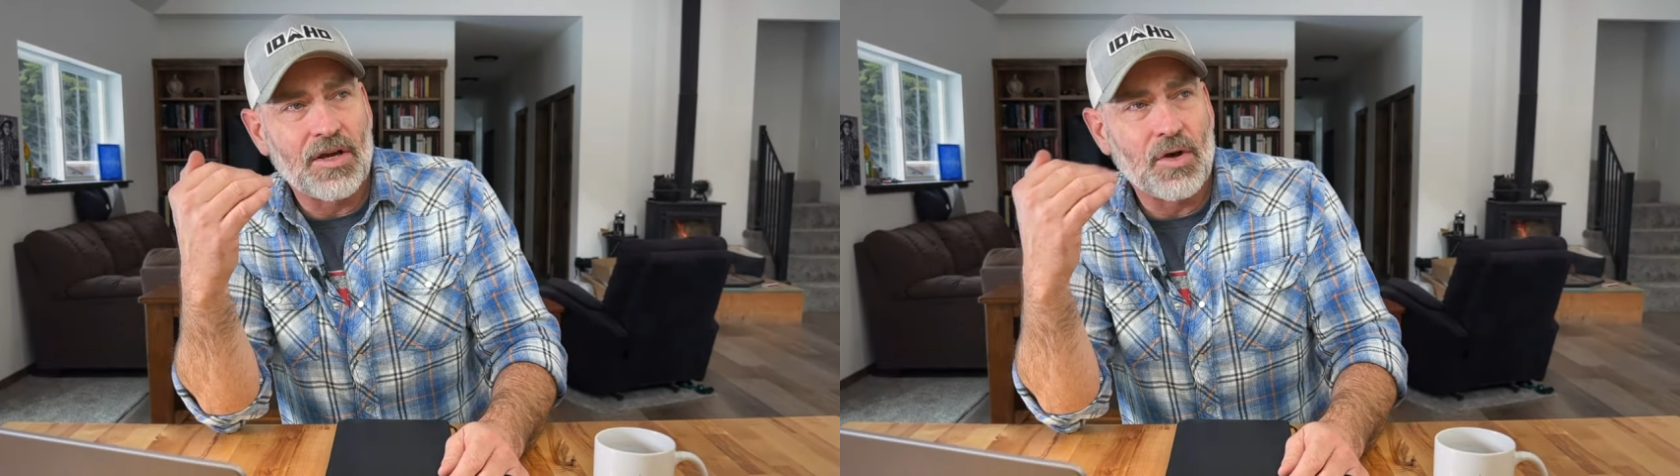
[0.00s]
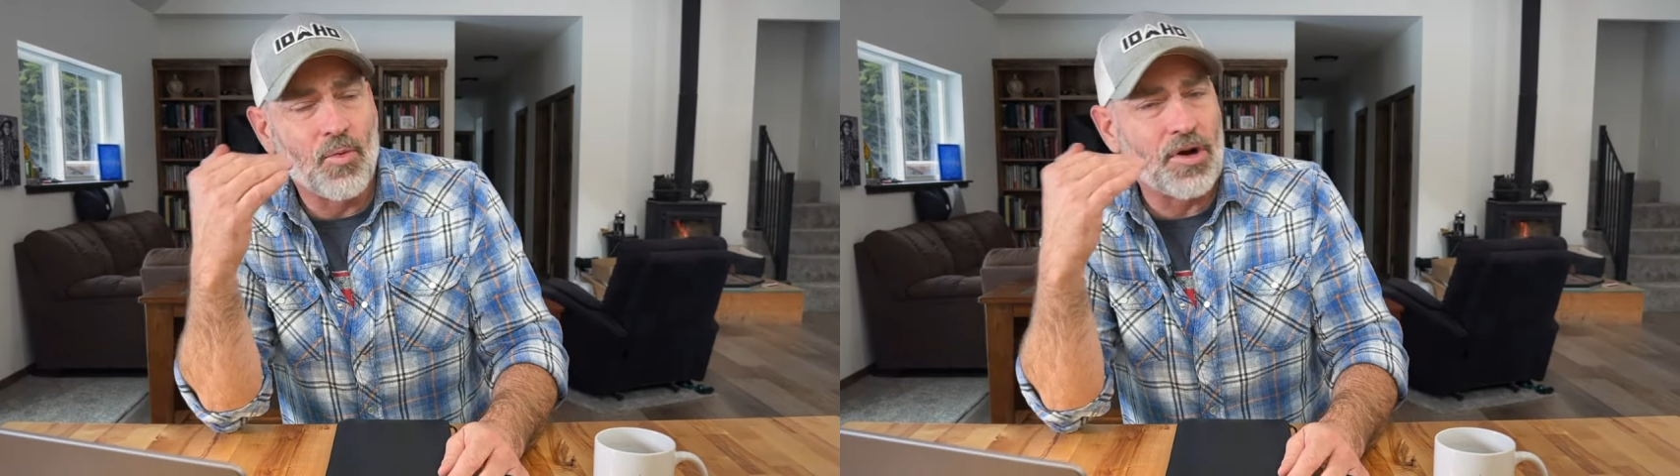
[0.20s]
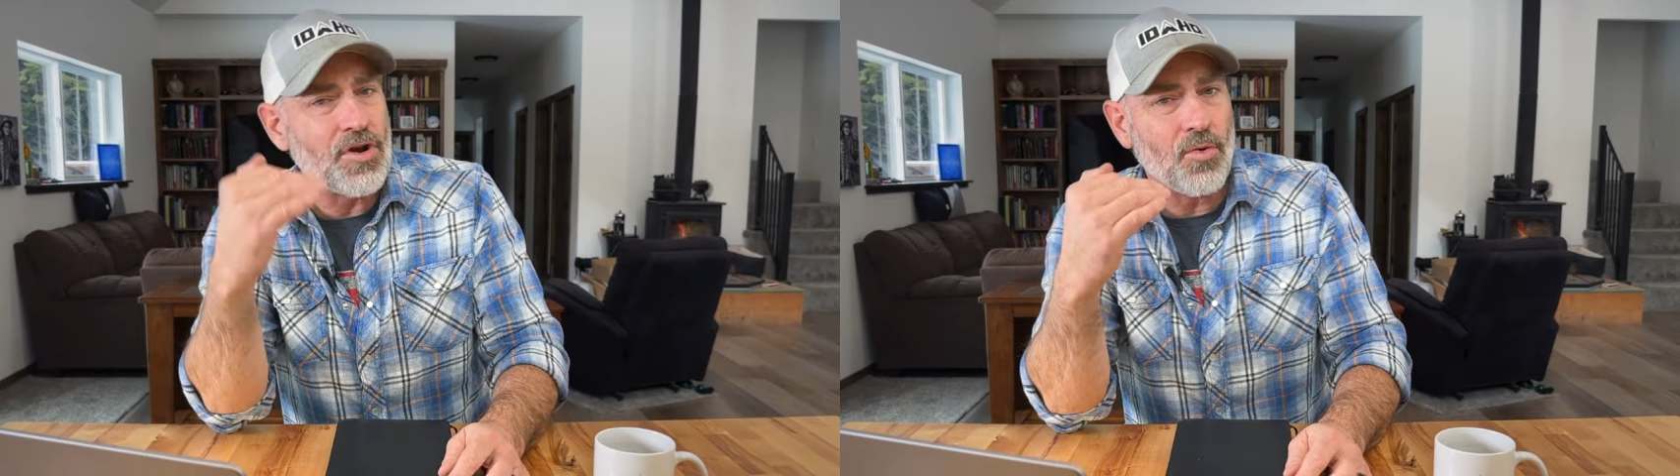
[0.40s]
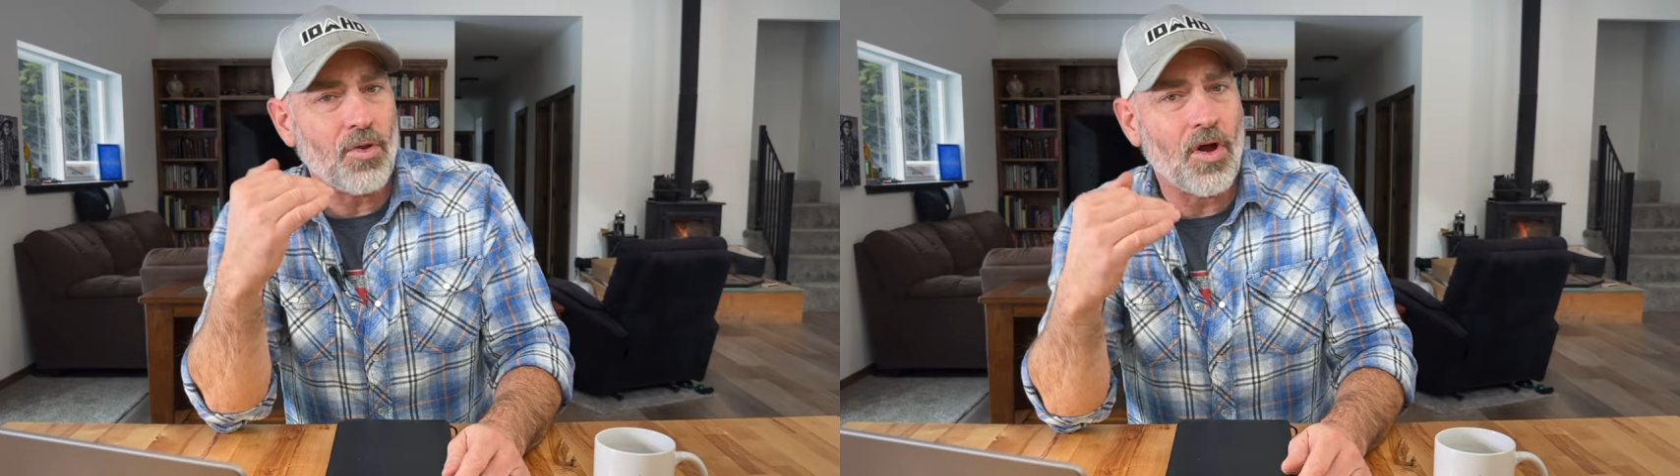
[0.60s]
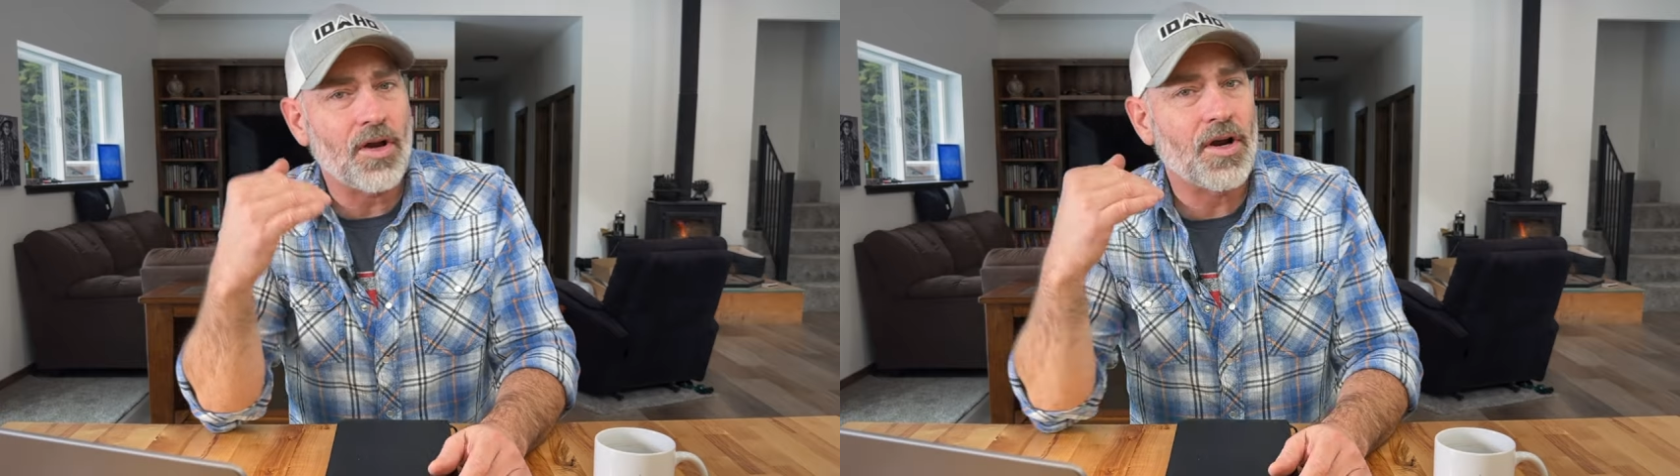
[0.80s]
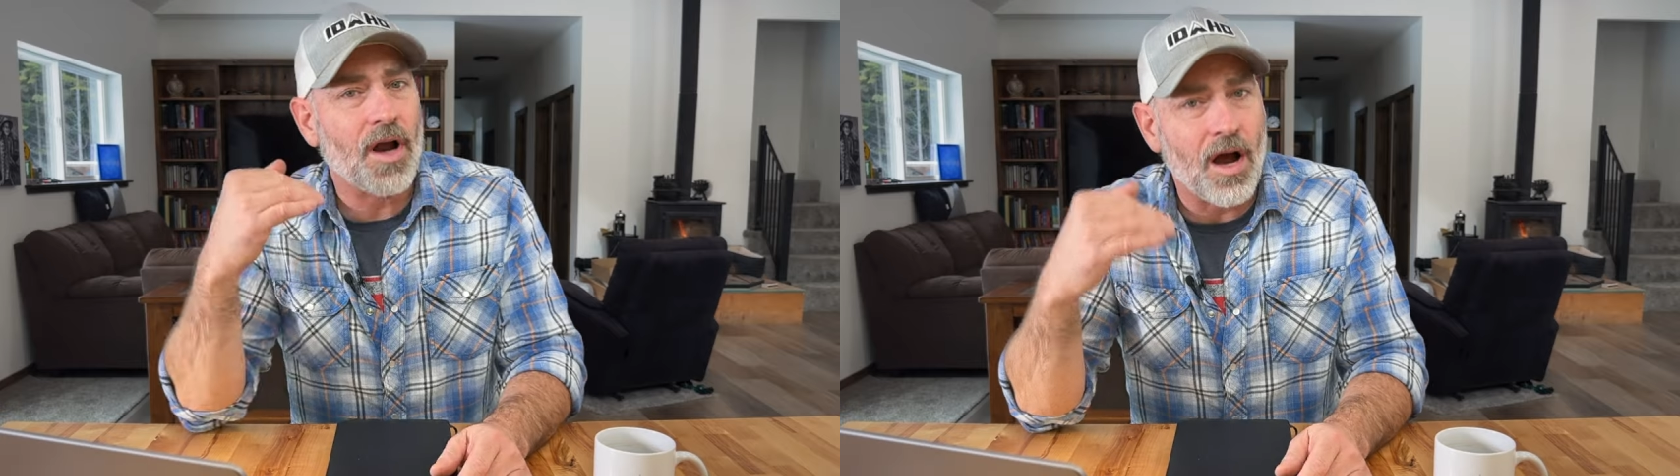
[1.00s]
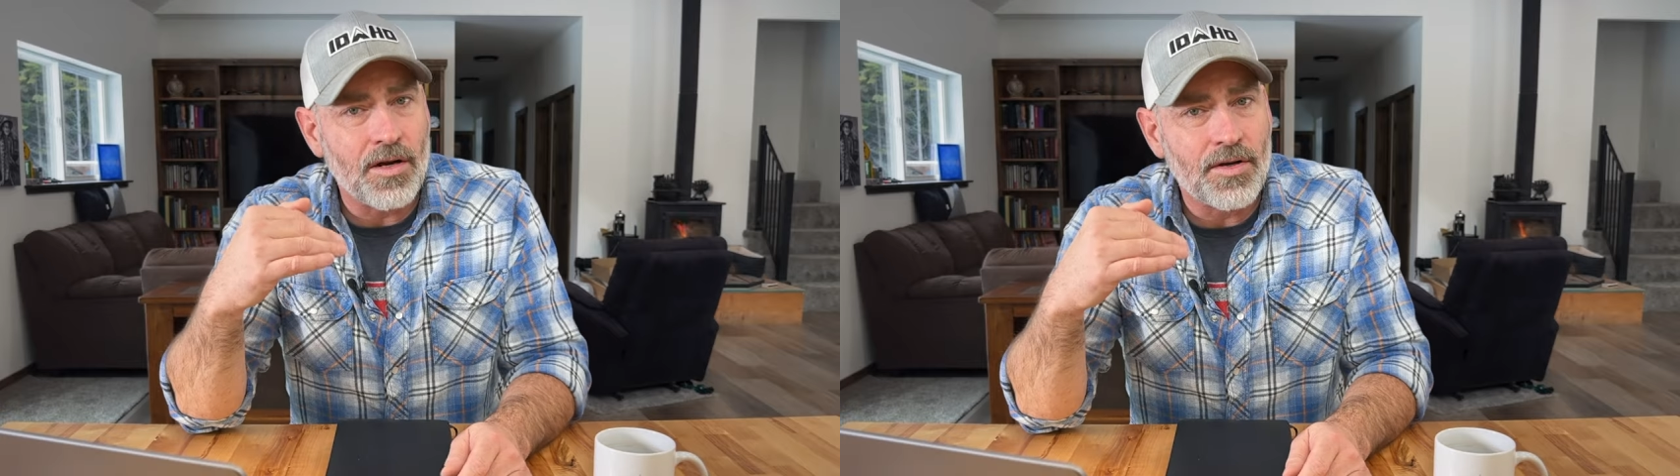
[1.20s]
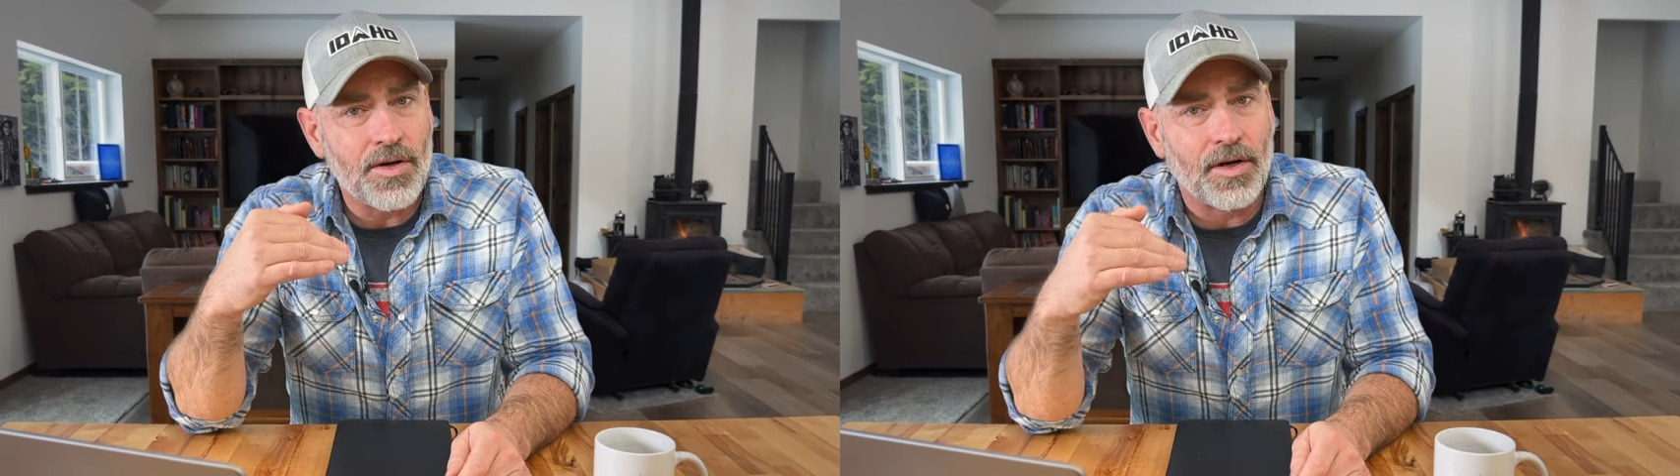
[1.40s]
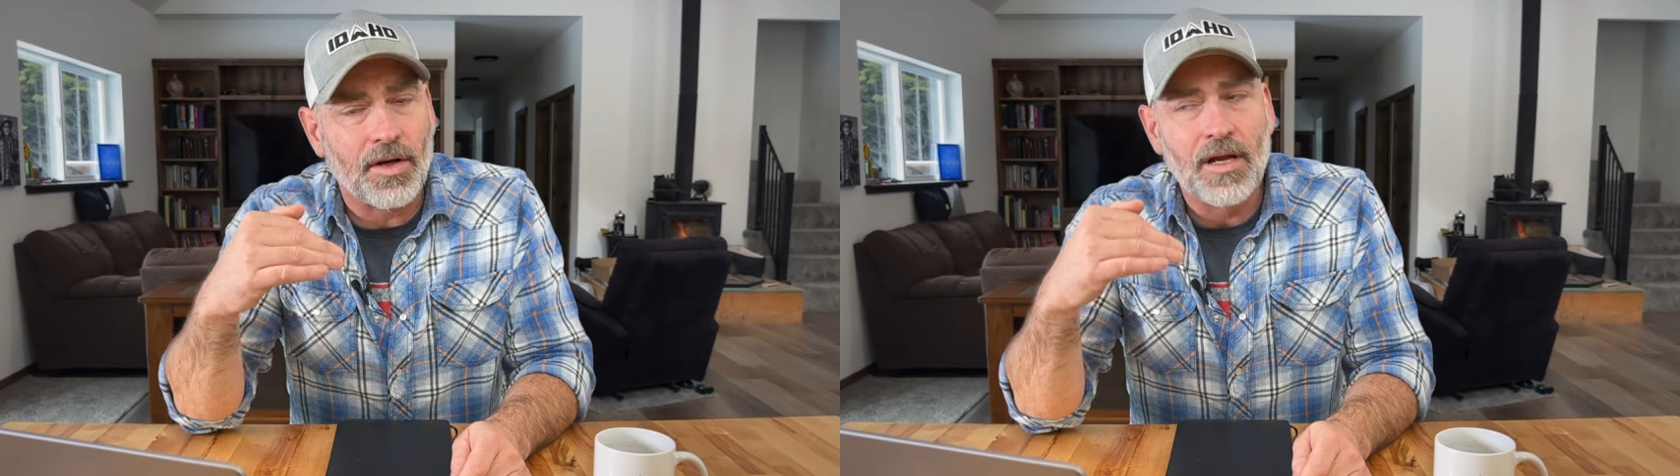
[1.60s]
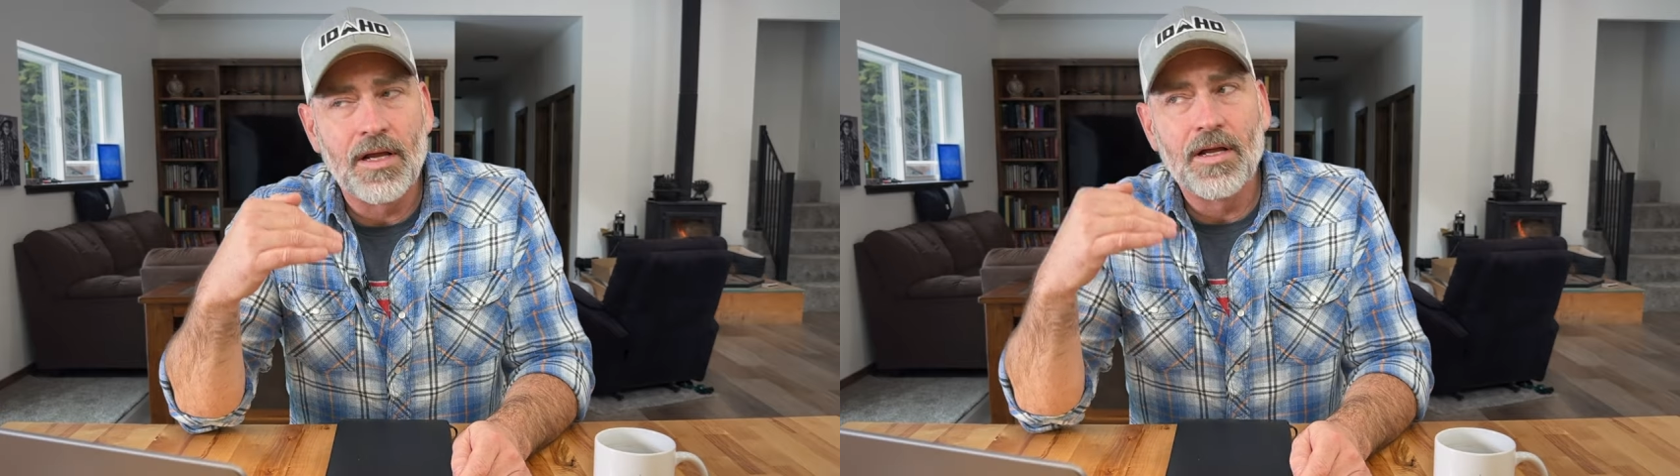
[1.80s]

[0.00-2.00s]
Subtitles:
we're no longer under